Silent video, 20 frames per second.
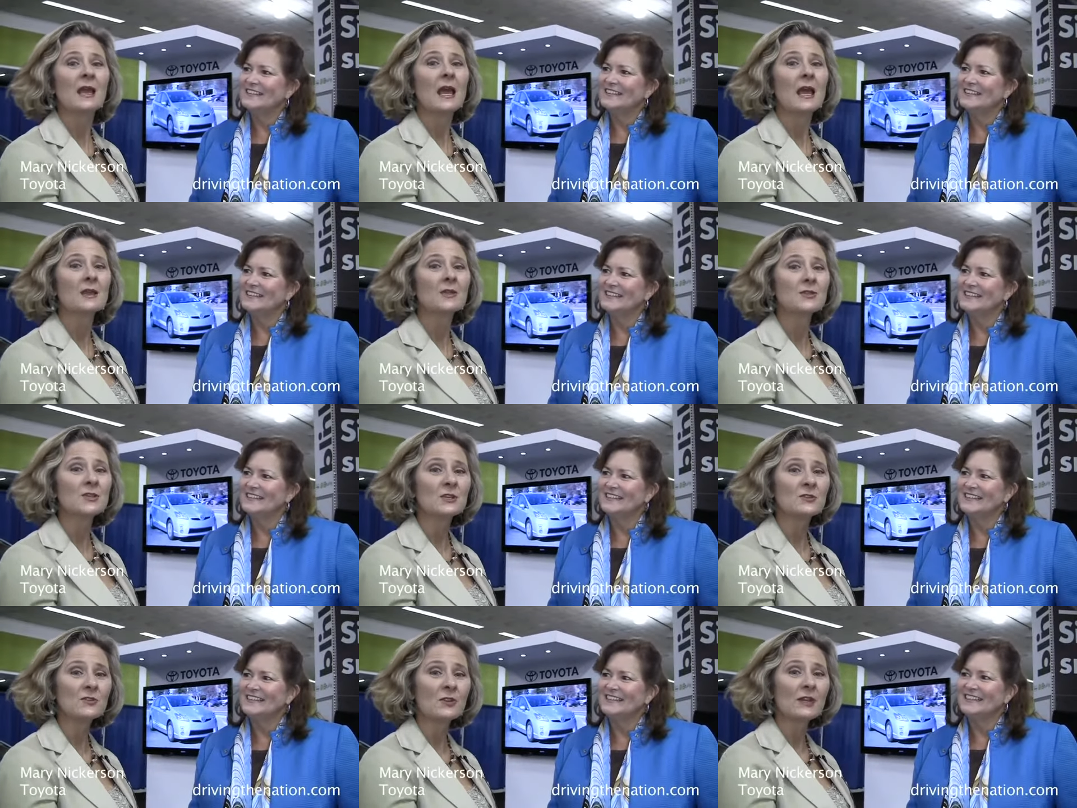Speaker 1: and
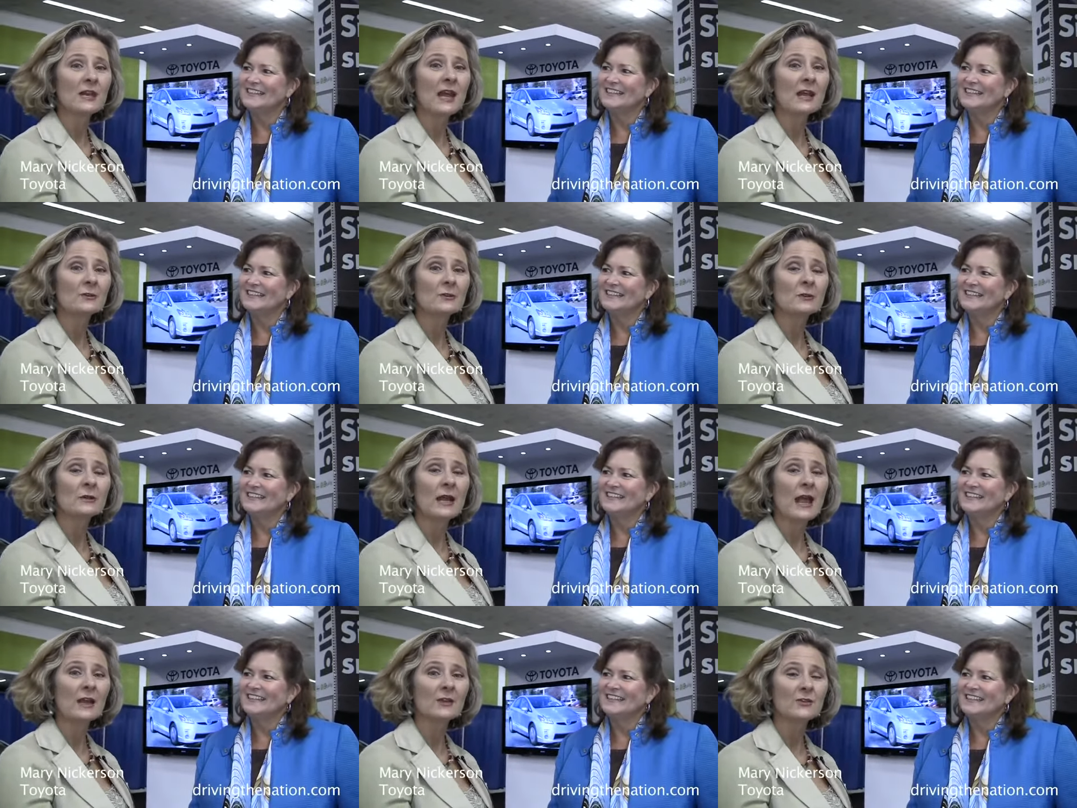she's the
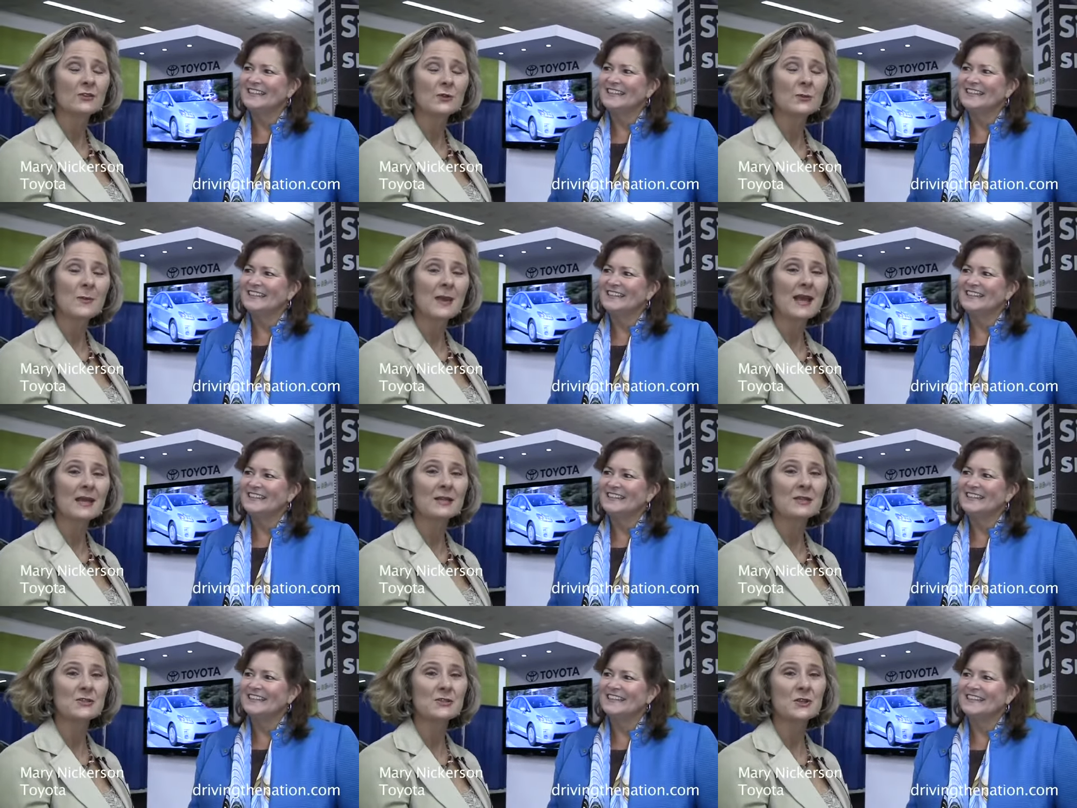national
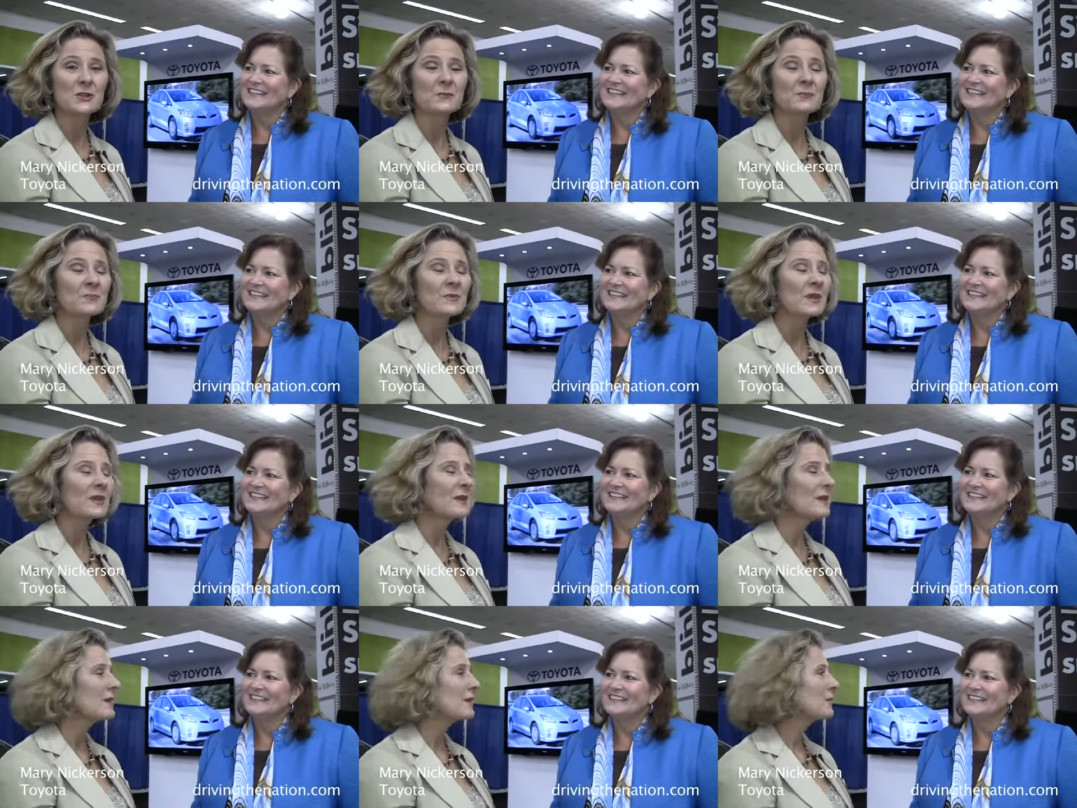manager.
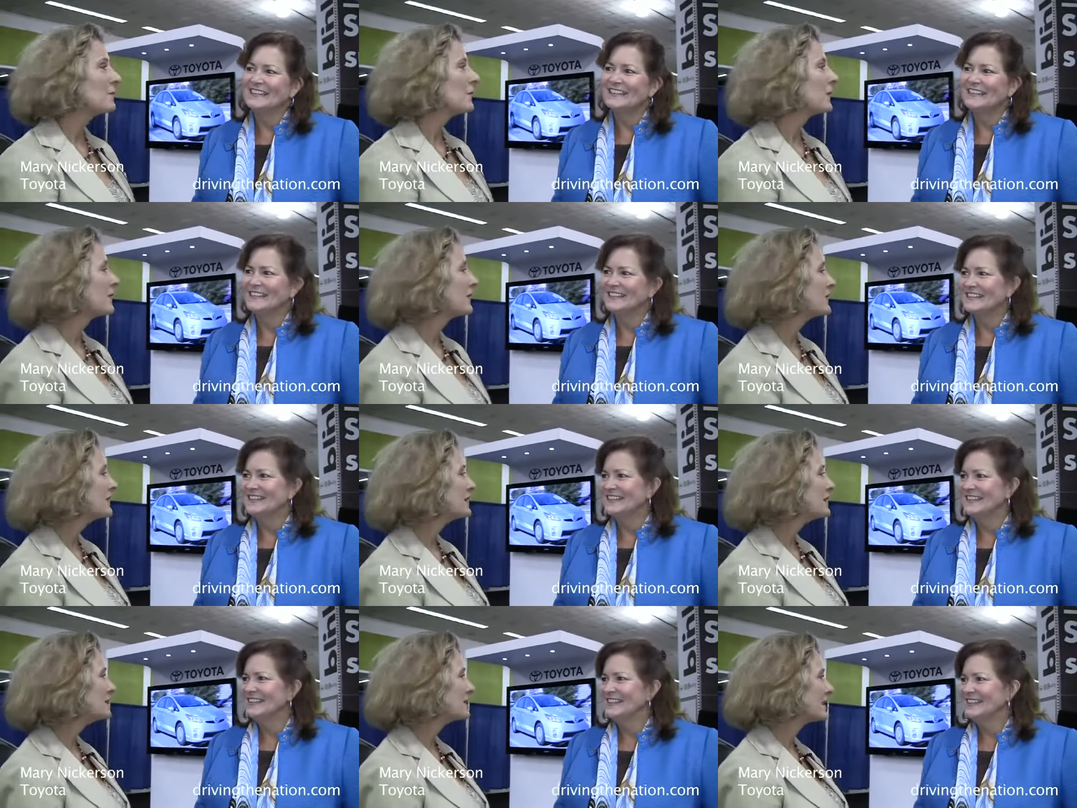
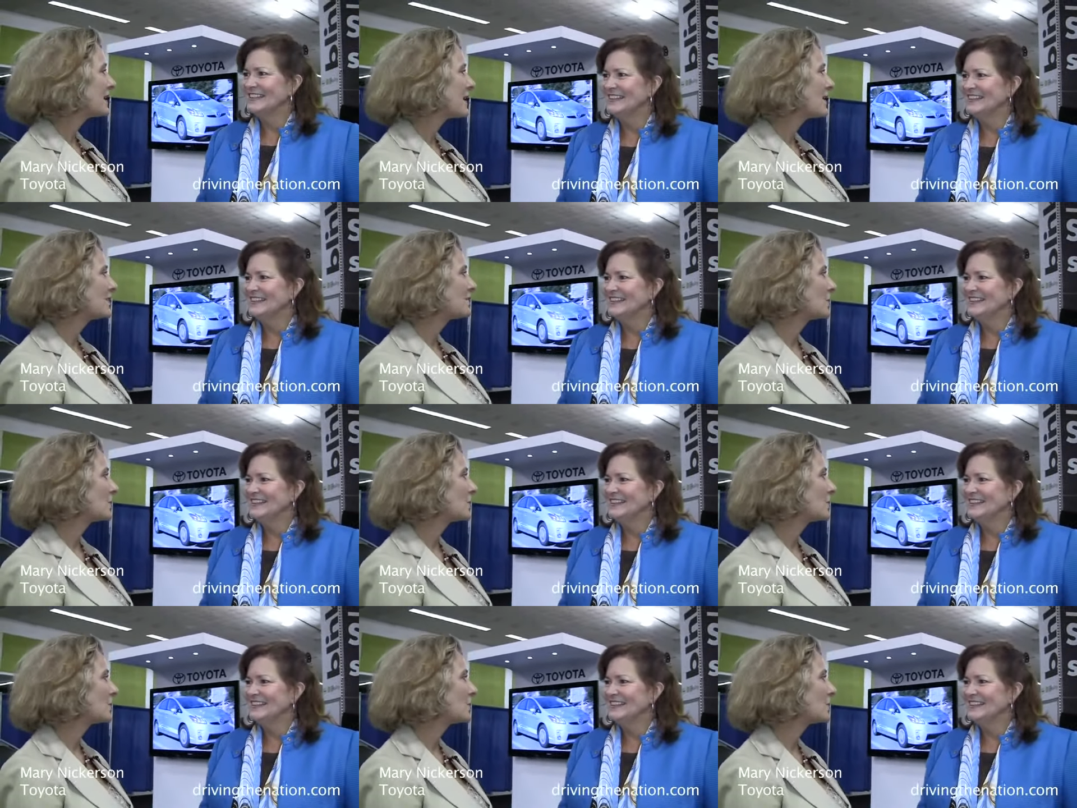Mary, tell